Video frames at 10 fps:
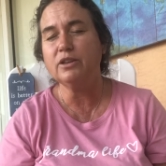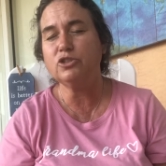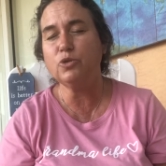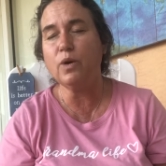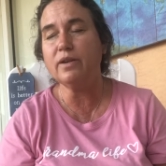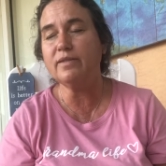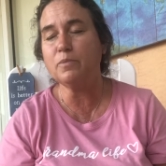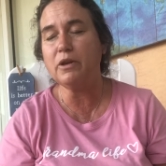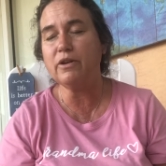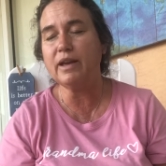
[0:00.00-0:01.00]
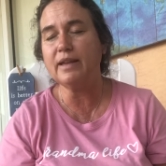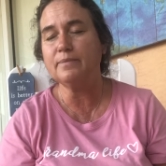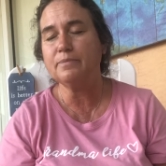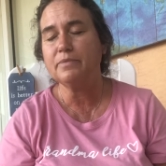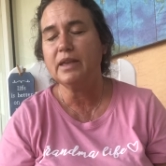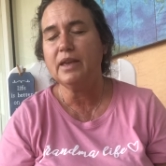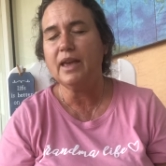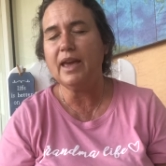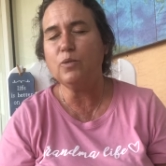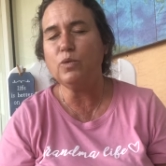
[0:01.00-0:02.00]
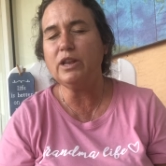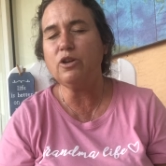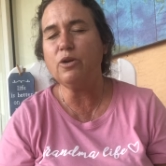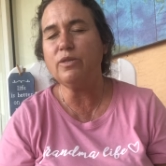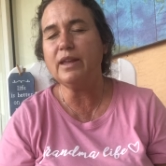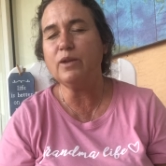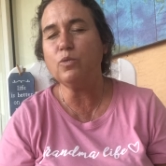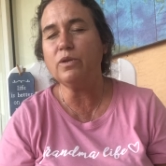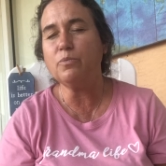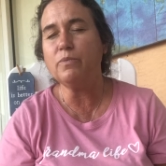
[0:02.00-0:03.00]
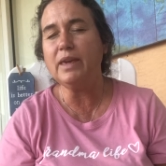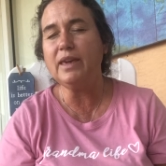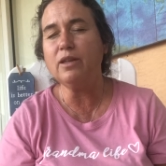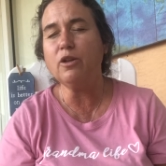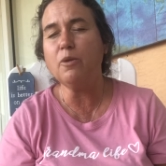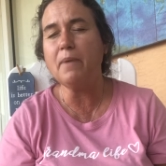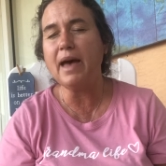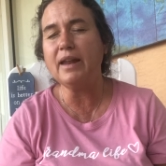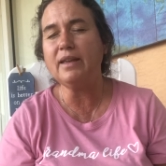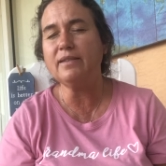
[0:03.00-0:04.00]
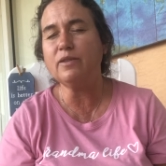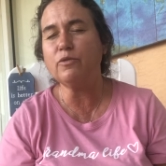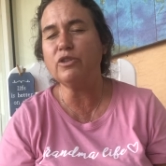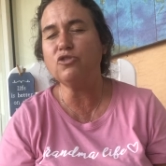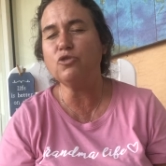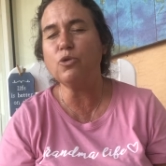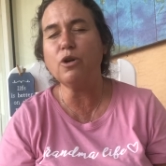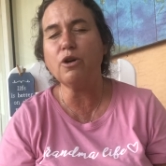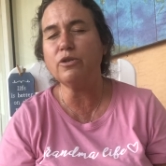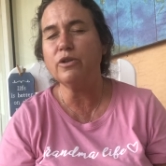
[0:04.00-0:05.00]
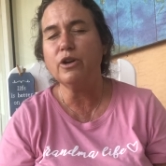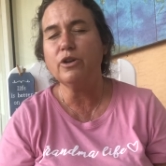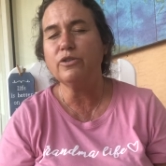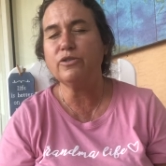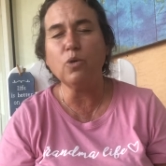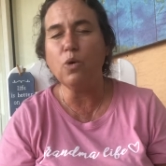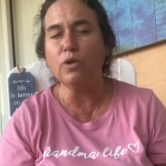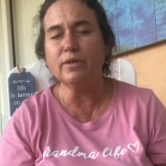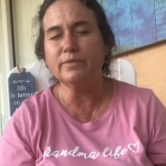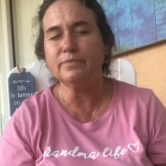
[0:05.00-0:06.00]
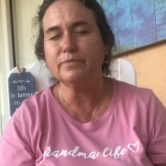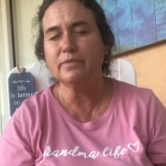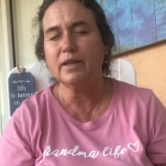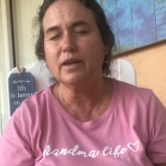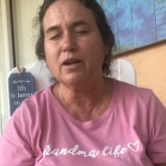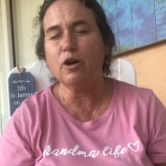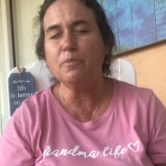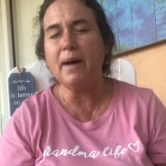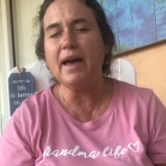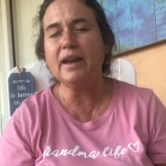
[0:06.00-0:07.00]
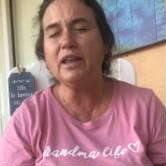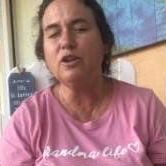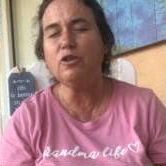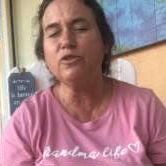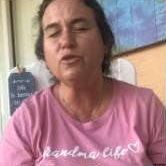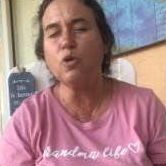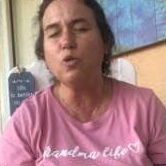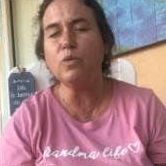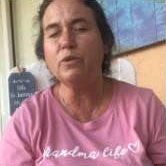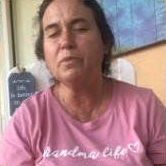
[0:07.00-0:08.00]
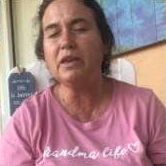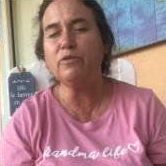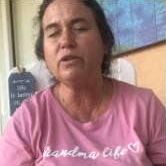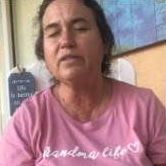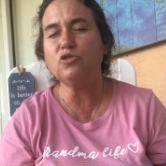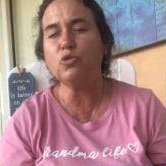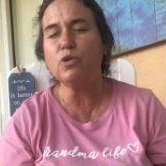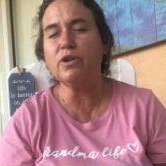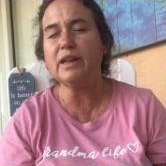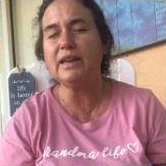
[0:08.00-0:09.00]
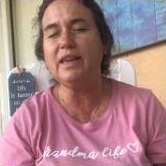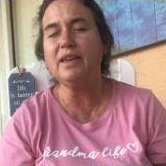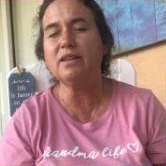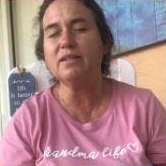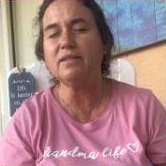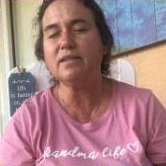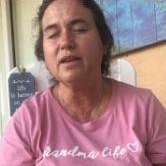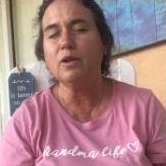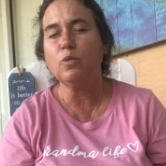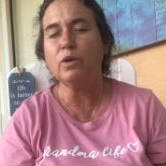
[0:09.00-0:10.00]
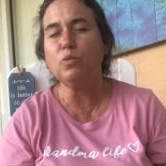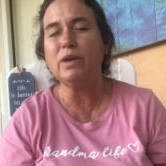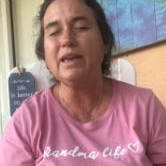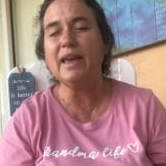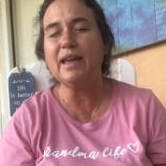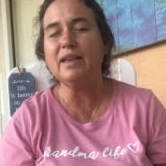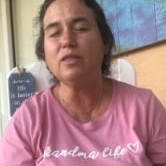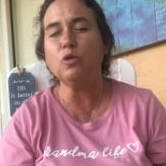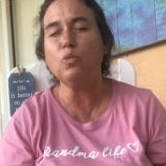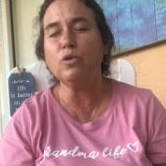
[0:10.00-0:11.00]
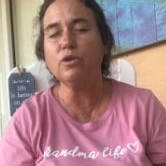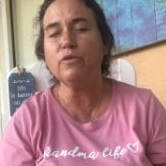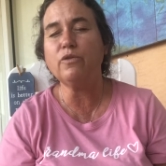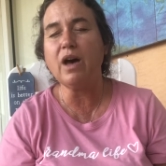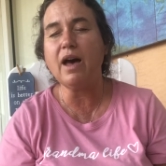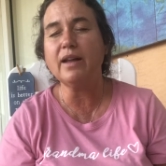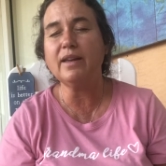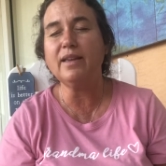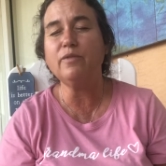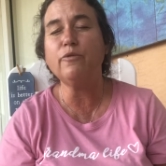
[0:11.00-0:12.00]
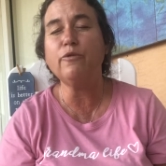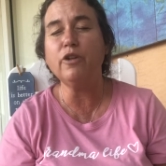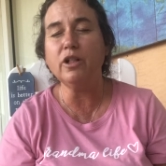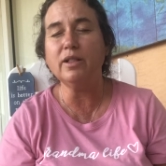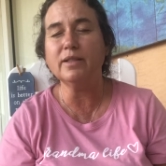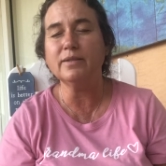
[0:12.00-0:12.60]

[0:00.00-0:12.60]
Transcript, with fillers: to our spirit. And we know that it will heal our bodies and restore our soul. Our body and our soul will be restored and healed when we get the Word of God in full